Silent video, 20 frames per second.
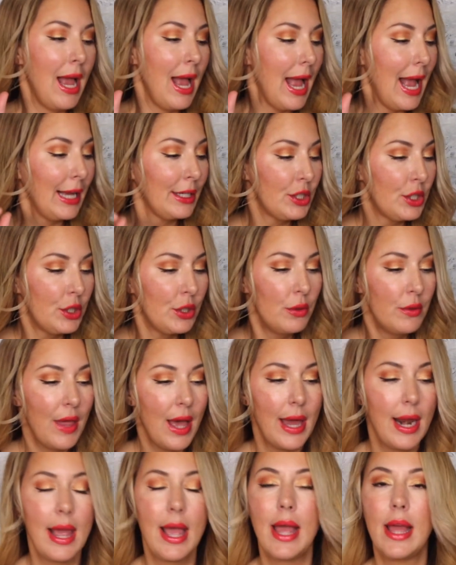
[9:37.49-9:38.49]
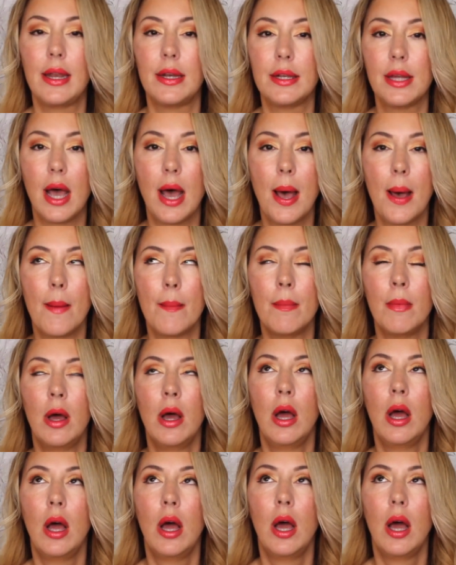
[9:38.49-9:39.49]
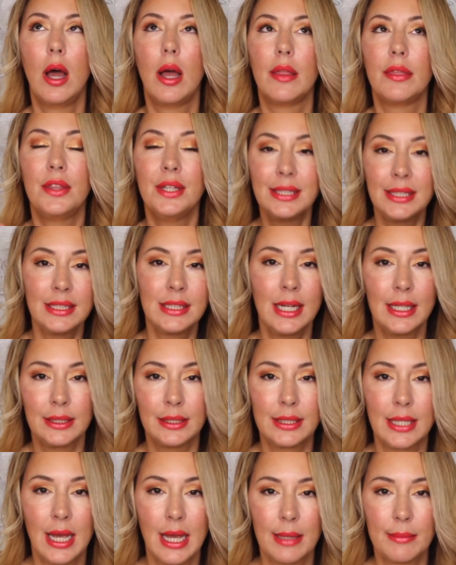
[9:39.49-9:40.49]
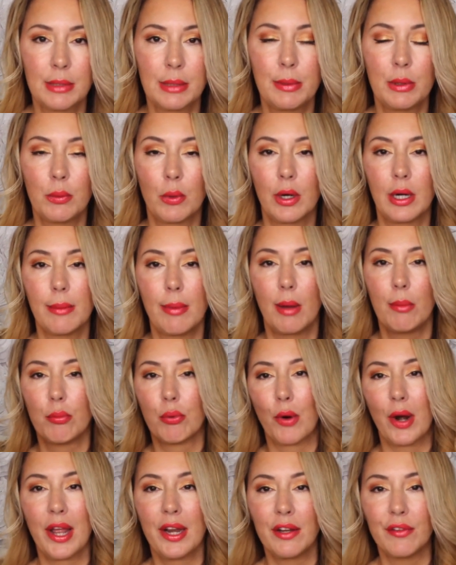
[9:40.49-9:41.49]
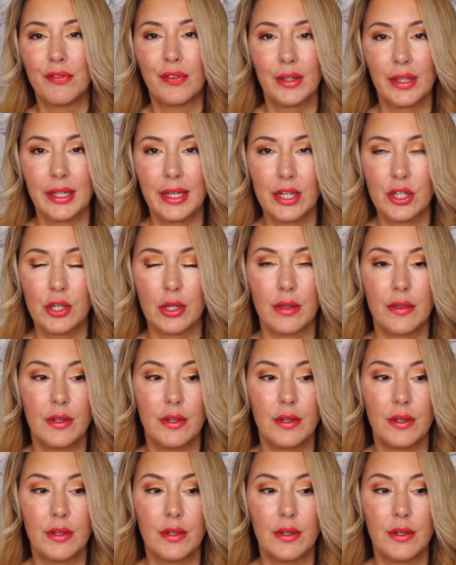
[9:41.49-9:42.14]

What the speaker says: And to that end, this is not the time to be worried about brand affiliation.